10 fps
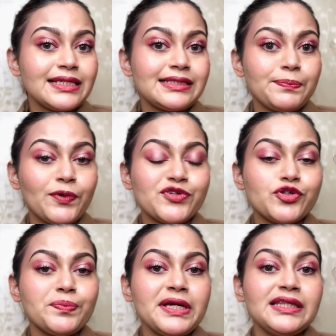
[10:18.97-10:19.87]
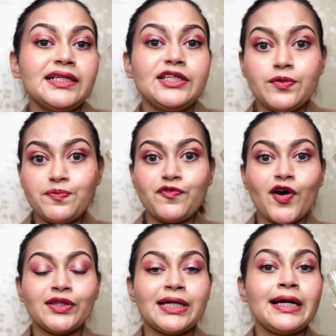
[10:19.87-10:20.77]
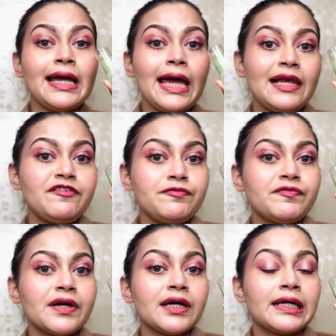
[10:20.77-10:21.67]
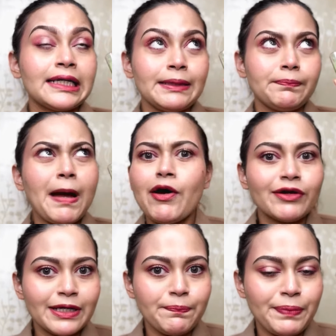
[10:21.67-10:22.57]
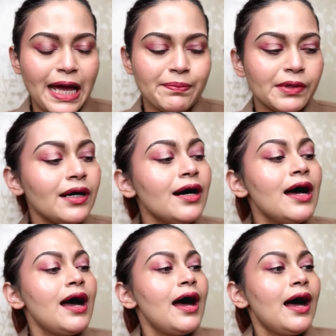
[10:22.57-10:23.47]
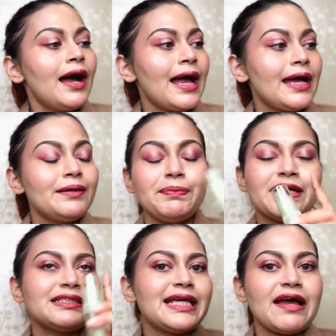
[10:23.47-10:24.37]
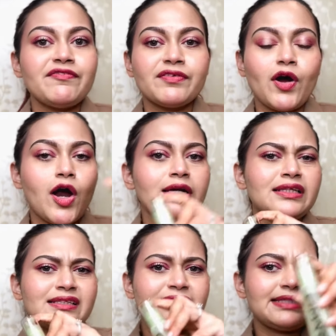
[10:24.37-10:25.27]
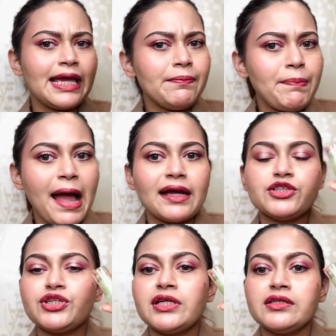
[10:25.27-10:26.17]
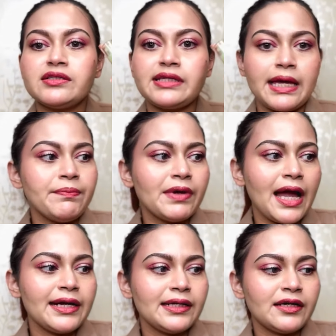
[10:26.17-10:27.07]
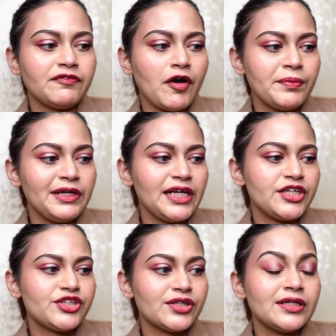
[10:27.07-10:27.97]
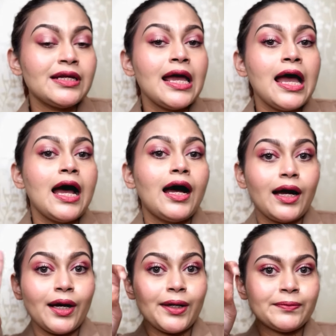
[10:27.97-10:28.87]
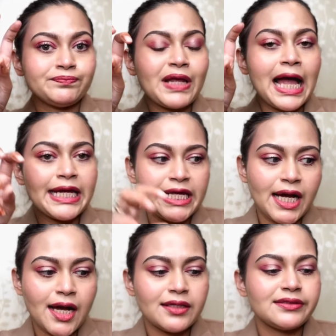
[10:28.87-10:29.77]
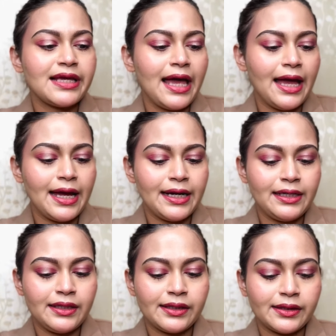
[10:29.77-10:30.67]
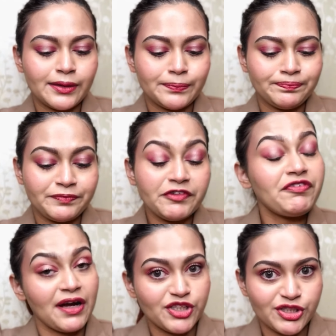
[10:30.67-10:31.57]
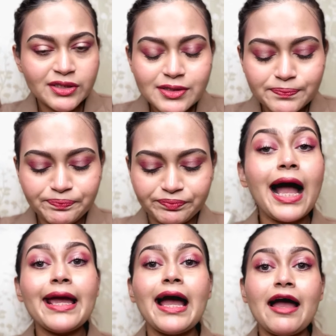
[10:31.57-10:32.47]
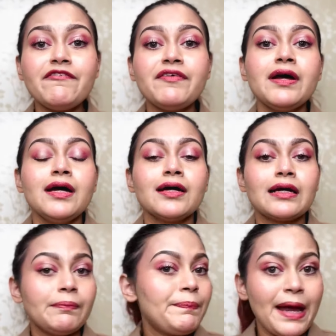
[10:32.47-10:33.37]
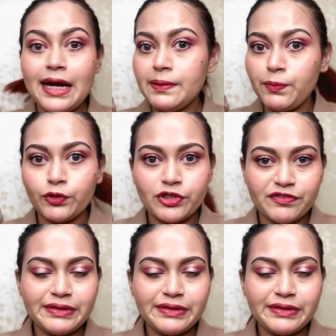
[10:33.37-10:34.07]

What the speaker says: is supposed to be the Mars for the e.l.f. primer, power grip primer, and because they have got the same packaging, same kind of formulation ideas and functions, I have compared both of